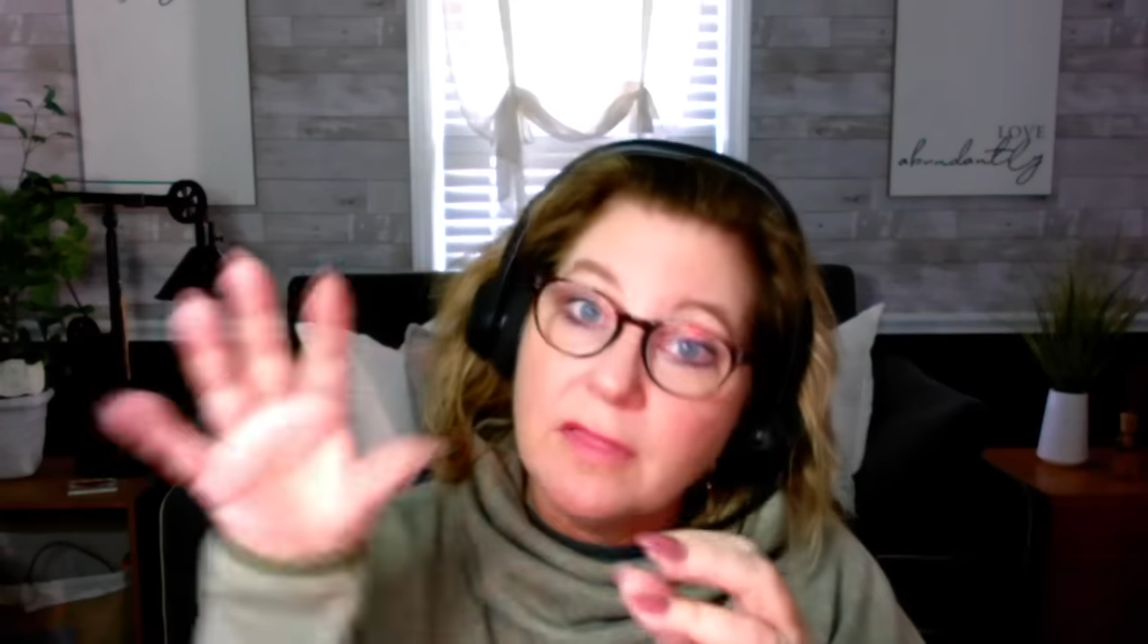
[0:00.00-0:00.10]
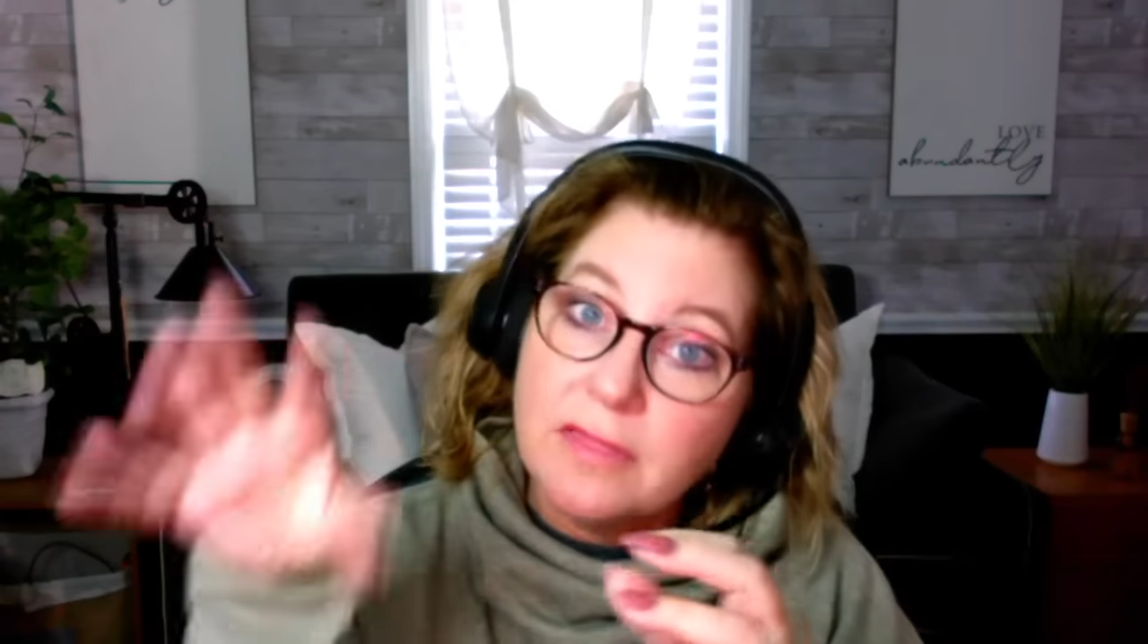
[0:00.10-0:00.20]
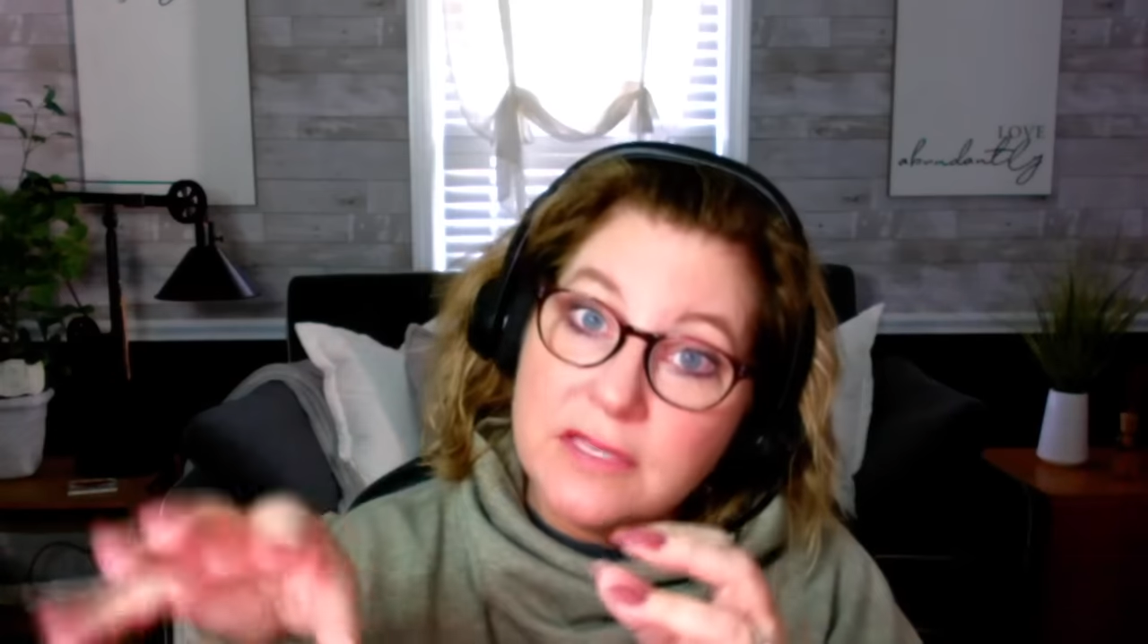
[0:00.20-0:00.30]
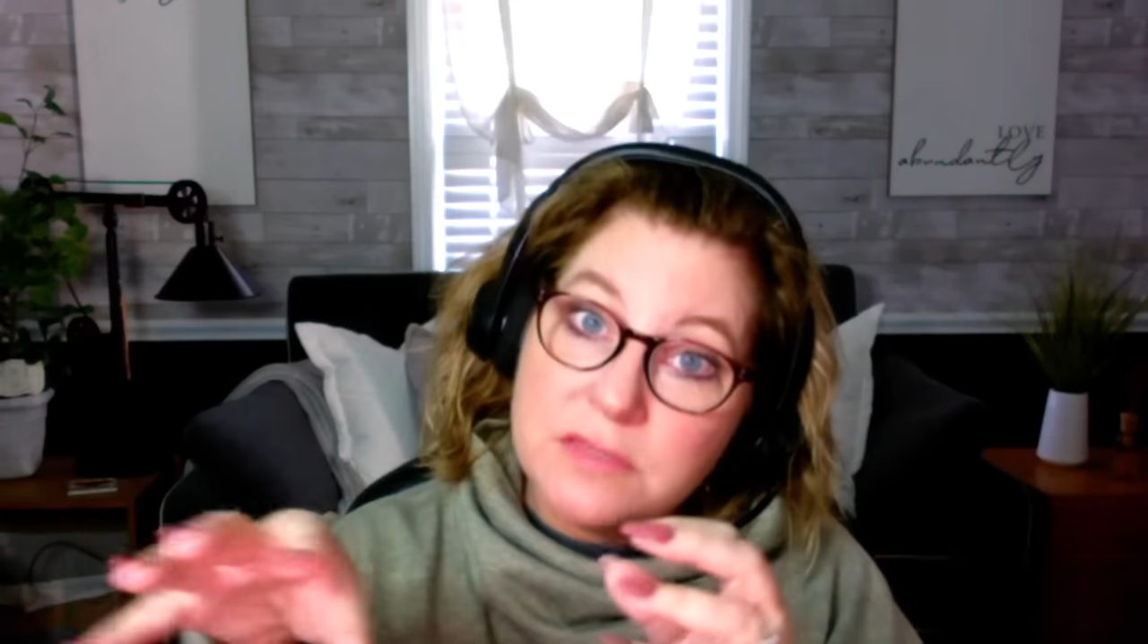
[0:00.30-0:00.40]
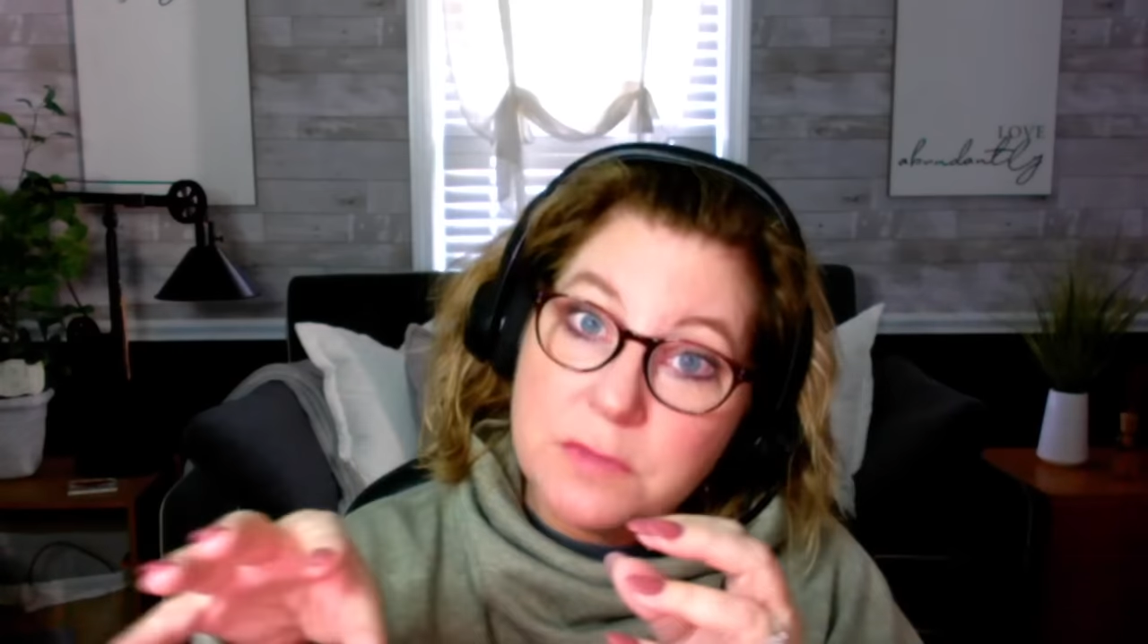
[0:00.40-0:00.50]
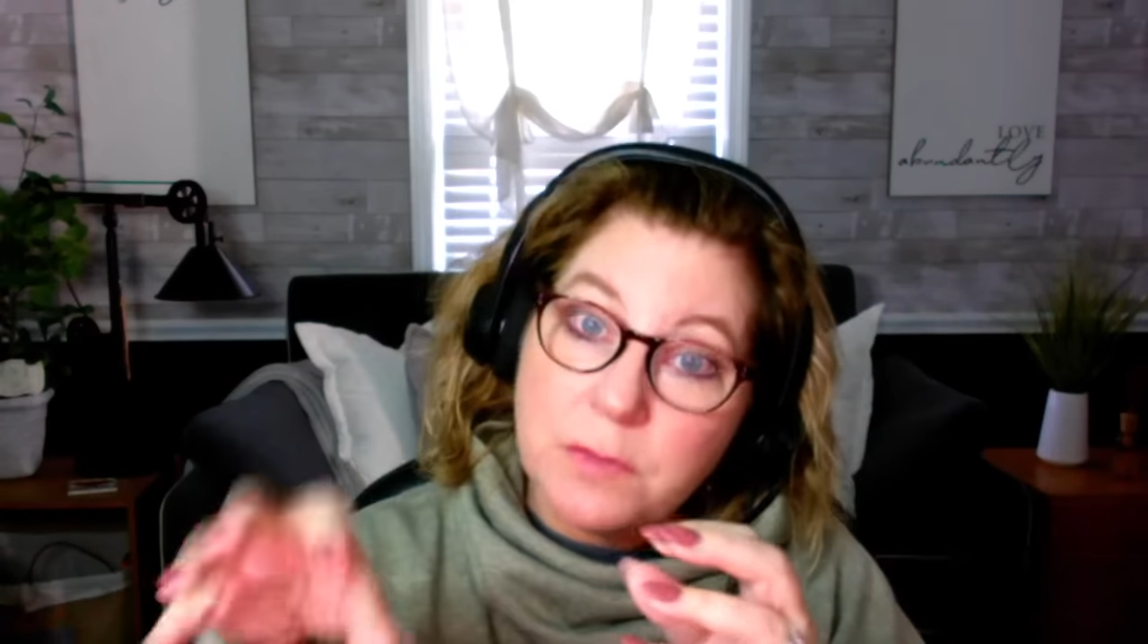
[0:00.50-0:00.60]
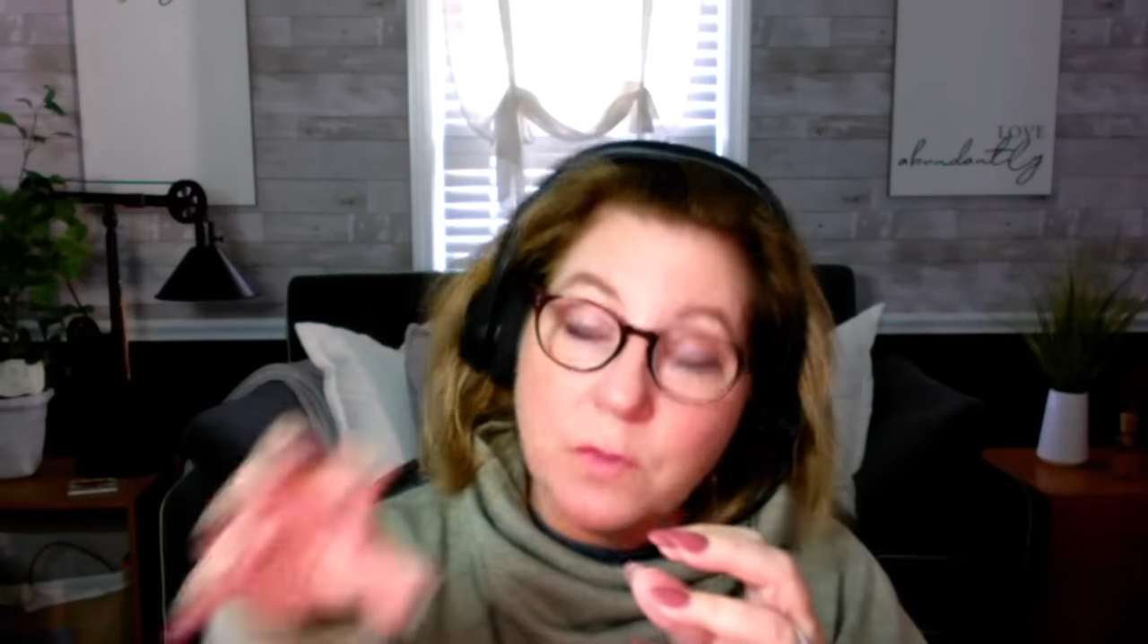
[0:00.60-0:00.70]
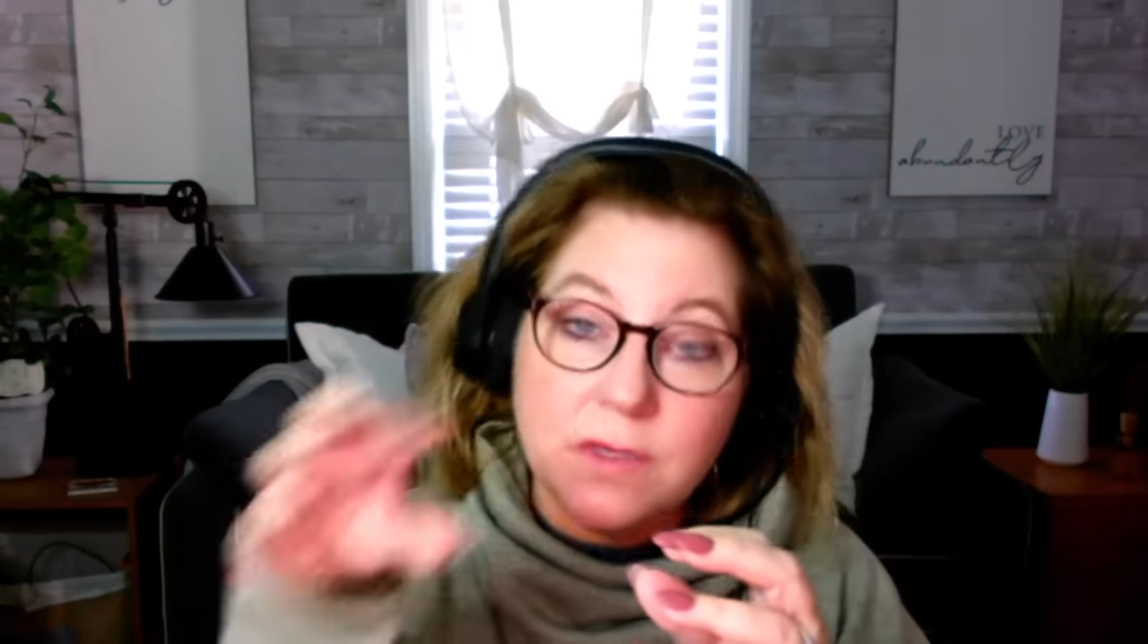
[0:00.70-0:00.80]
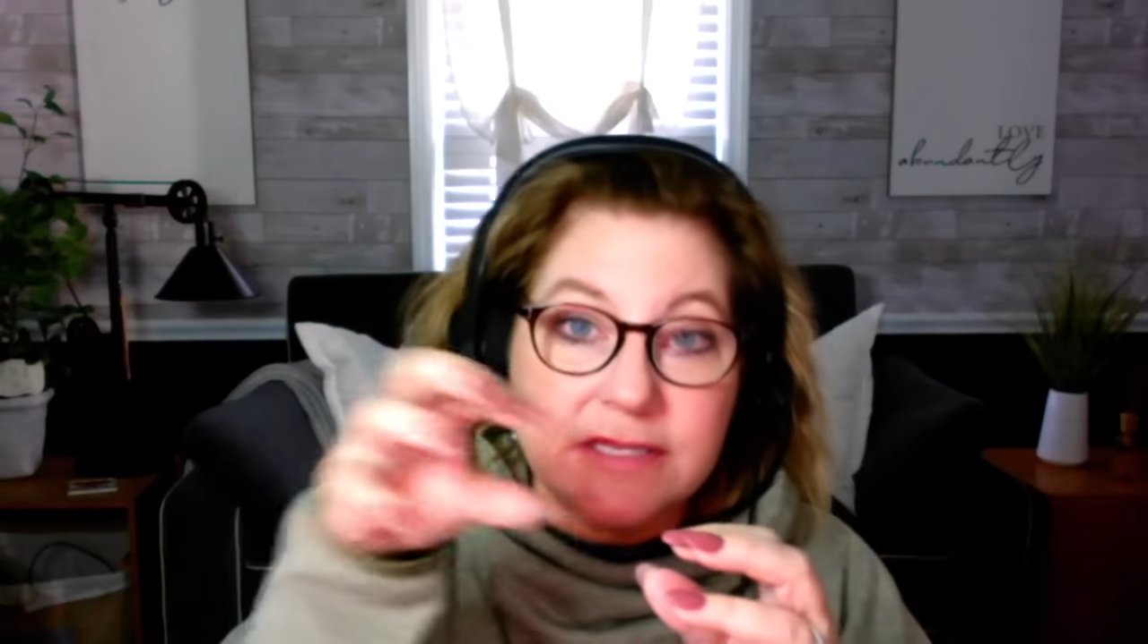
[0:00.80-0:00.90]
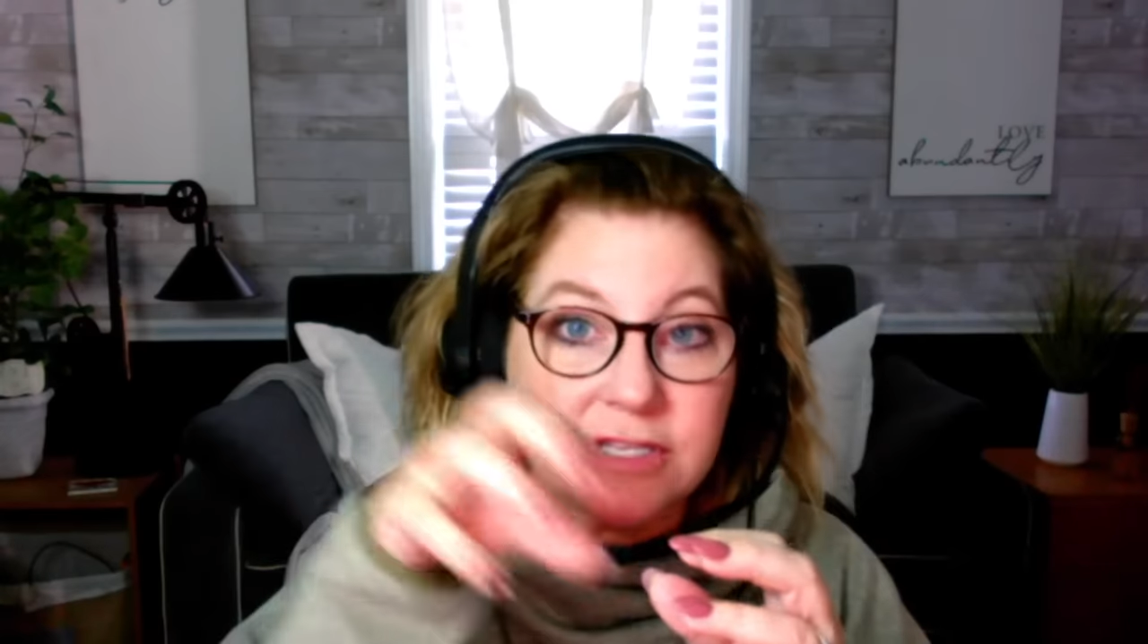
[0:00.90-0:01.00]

These people want to see